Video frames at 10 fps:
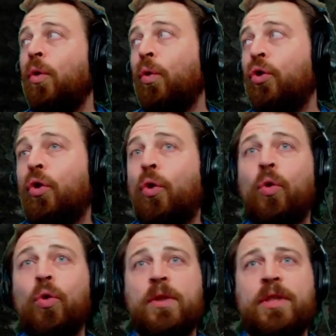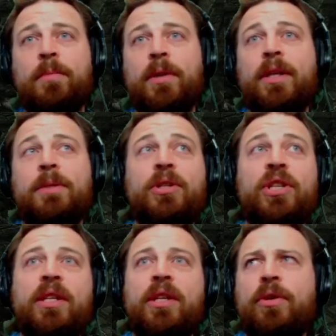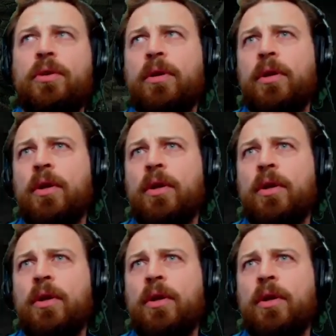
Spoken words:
or a hole or something, especially in here.